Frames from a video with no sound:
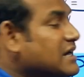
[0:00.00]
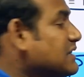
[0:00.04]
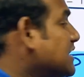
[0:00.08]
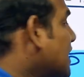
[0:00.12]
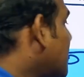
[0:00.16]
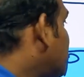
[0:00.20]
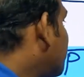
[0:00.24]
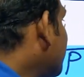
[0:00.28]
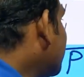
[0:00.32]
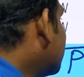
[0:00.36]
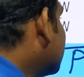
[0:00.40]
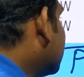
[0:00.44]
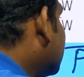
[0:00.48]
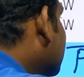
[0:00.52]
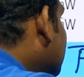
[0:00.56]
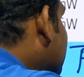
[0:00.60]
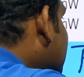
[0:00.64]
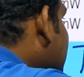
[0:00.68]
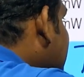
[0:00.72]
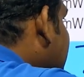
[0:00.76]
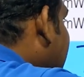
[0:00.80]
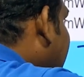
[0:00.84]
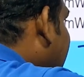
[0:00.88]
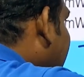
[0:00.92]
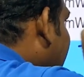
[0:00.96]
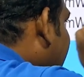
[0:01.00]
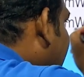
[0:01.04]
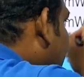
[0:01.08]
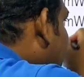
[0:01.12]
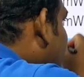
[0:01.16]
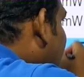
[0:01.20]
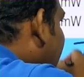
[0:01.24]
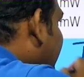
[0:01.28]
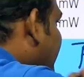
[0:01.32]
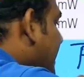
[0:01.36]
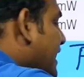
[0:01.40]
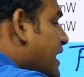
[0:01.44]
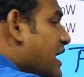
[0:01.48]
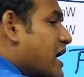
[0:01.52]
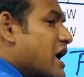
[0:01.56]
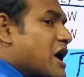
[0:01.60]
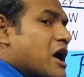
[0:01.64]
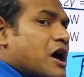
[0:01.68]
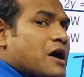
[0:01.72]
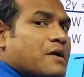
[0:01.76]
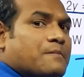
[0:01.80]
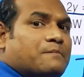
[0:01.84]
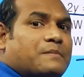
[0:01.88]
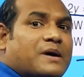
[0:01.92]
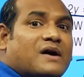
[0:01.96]
That means this is indicating
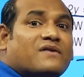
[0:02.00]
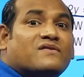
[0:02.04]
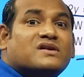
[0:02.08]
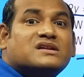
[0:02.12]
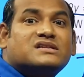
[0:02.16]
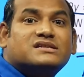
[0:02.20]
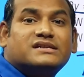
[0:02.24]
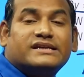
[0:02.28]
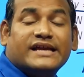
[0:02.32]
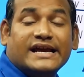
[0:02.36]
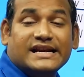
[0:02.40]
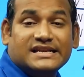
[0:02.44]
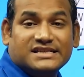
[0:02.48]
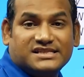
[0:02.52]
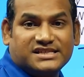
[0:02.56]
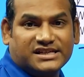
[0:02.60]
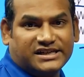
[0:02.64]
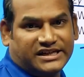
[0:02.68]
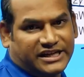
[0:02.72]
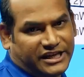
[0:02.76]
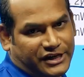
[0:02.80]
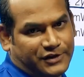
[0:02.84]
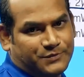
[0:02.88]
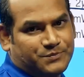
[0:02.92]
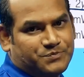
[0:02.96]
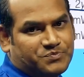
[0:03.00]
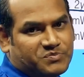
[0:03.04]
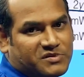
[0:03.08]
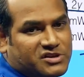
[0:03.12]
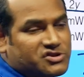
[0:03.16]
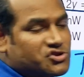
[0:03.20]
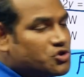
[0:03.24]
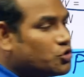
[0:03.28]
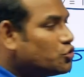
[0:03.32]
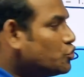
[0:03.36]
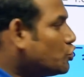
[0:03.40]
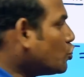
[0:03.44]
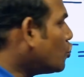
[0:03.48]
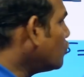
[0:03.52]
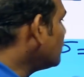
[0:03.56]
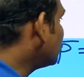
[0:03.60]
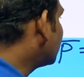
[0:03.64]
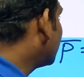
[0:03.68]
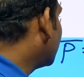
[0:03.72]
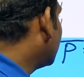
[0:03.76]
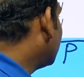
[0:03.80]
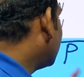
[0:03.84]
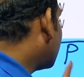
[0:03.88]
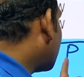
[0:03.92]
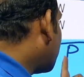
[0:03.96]
power density. So
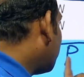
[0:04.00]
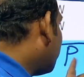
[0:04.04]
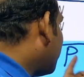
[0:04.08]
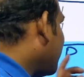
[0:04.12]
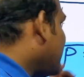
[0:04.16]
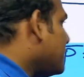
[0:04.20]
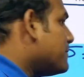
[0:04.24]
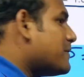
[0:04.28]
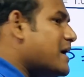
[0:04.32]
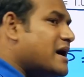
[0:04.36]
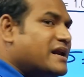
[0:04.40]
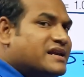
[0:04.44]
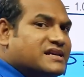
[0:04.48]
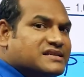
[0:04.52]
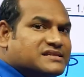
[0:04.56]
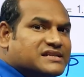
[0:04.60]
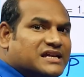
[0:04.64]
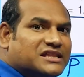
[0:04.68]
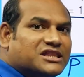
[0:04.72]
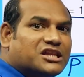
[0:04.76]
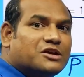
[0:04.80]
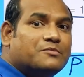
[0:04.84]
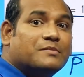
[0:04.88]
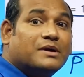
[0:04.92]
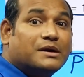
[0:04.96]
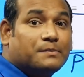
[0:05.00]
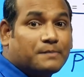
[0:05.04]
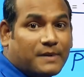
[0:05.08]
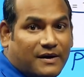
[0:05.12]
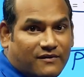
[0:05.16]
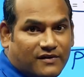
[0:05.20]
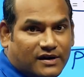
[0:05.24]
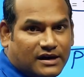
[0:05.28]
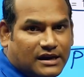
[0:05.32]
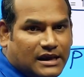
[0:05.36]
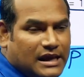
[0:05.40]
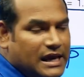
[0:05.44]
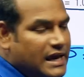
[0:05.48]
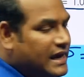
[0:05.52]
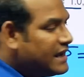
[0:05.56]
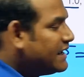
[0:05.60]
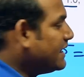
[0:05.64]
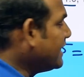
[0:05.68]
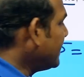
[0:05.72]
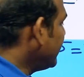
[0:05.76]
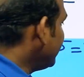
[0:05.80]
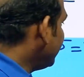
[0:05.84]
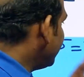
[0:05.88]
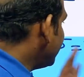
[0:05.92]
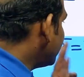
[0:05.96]
don't think that P bar is nothing but power.
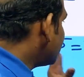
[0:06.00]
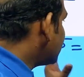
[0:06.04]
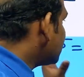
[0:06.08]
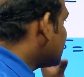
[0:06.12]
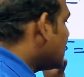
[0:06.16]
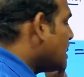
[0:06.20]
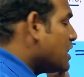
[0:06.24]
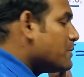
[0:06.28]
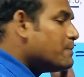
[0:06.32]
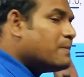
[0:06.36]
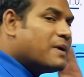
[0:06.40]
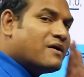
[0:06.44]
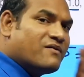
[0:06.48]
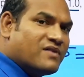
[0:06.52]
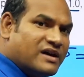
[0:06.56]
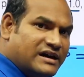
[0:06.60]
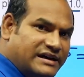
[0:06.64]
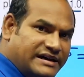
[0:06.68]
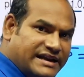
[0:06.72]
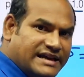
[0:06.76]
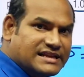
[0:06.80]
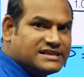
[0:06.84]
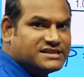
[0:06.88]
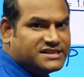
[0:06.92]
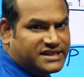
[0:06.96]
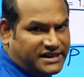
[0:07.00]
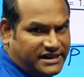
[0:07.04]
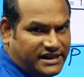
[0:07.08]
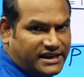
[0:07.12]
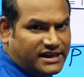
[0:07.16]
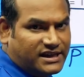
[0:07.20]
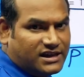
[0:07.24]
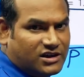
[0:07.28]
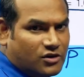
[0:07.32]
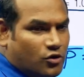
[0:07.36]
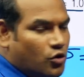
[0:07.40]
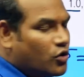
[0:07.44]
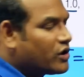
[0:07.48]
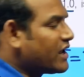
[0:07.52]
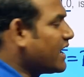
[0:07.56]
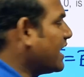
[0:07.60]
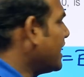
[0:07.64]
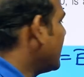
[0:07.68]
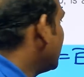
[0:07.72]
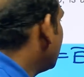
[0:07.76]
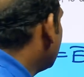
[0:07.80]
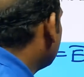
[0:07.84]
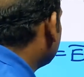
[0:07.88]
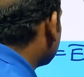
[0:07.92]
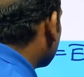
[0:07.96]
Here it is power density. Okay,
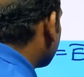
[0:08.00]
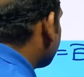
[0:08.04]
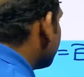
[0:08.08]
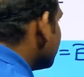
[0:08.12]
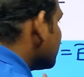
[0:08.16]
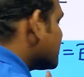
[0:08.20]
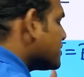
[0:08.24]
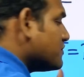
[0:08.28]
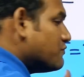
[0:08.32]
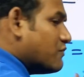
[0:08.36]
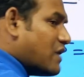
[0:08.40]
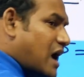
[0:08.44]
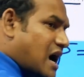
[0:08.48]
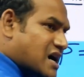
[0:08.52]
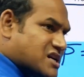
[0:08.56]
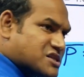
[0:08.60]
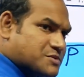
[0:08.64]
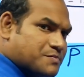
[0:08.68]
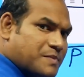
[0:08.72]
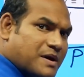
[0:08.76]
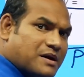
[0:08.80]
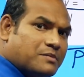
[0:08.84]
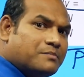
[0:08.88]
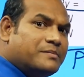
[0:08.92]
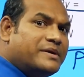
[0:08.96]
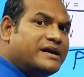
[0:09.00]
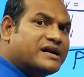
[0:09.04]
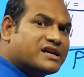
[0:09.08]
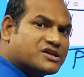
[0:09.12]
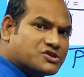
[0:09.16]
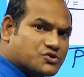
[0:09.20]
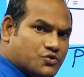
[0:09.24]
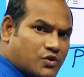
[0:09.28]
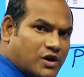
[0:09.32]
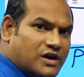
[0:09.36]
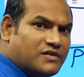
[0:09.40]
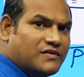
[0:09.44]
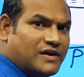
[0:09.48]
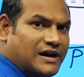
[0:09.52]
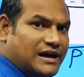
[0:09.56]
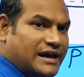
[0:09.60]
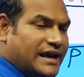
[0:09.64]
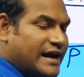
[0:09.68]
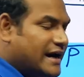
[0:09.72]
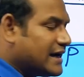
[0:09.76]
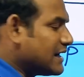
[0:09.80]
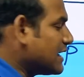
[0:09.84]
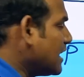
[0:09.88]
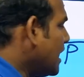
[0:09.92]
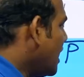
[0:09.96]
that means watts per meter square we will
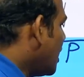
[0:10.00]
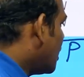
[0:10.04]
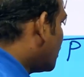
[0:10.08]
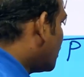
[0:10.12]
get.